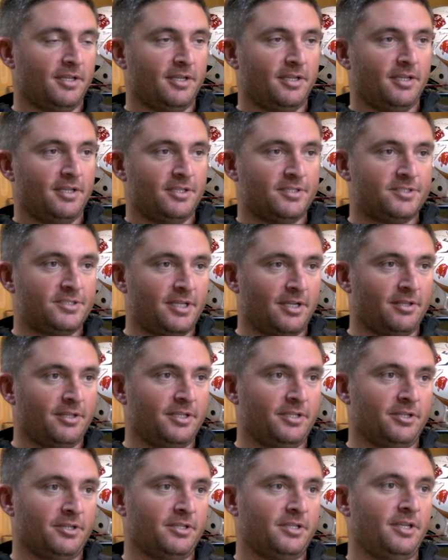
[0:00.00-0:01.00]
is
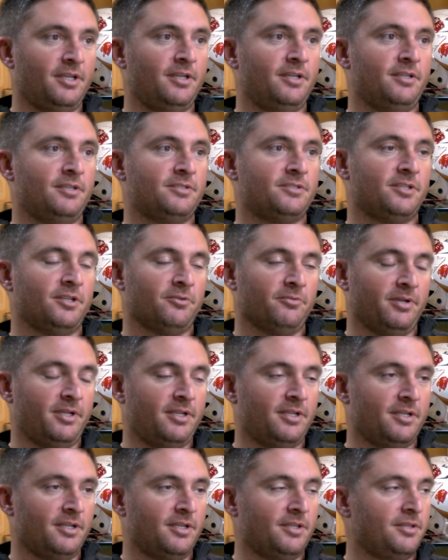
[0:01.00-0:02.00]
telling your kids, they're
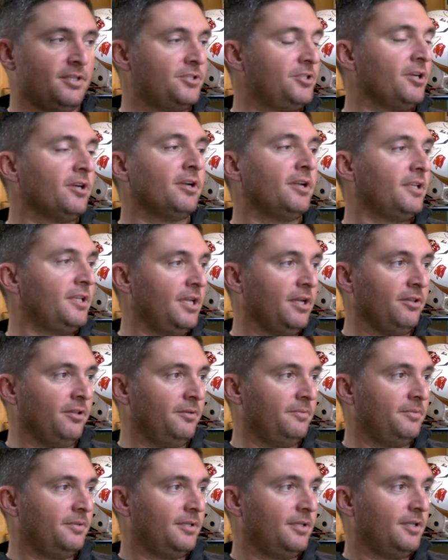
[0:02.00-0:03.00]
reading it, that you're going to kill them.
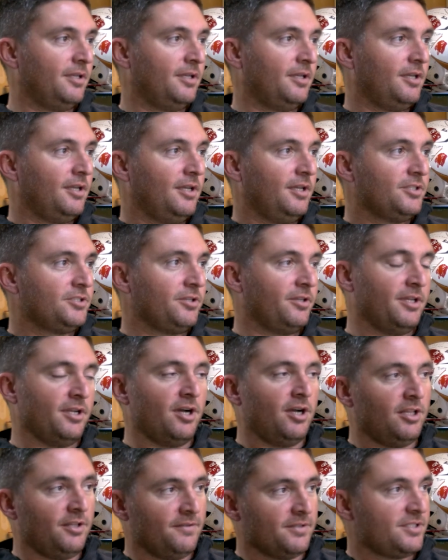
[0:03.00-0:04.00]
So then
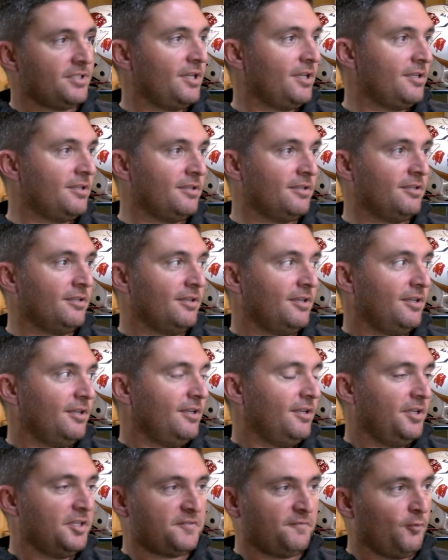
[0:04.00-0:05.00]
all of a sudden,
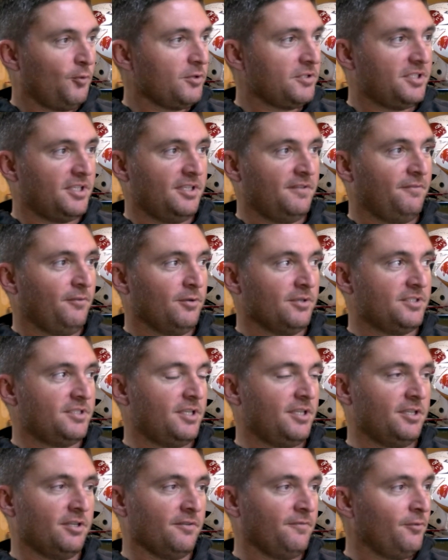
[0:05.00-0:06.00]
it's
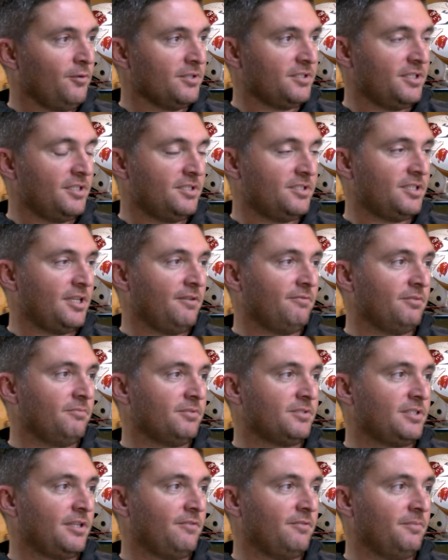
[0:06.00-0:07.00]
14-14 or 14-7
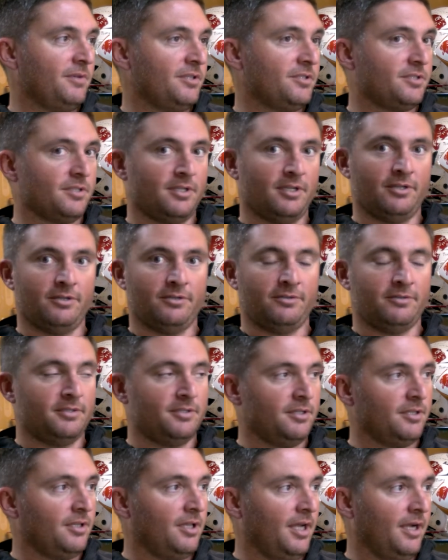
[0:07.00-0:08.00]
with 7 minutes to go, and
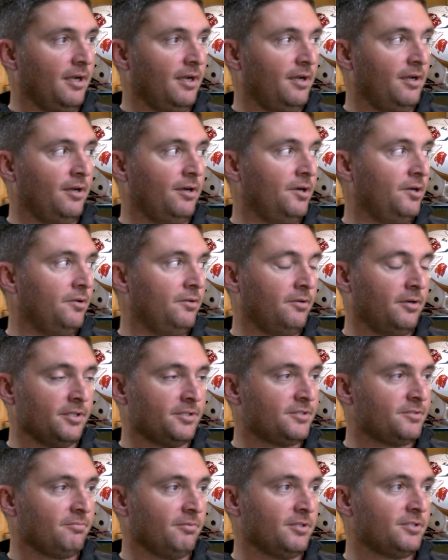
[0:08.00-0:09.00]
they're like,
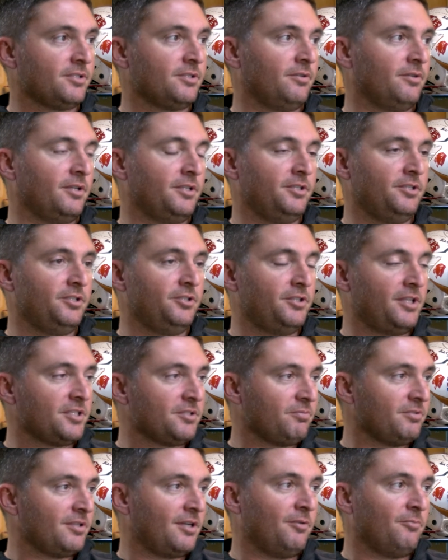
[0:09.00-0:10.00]
what's going on? That's
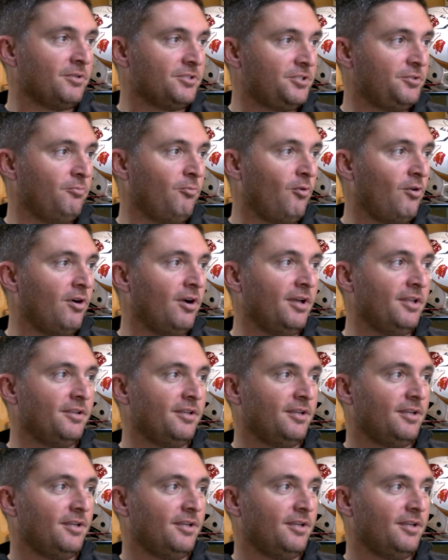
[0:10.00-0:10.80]
not what you want.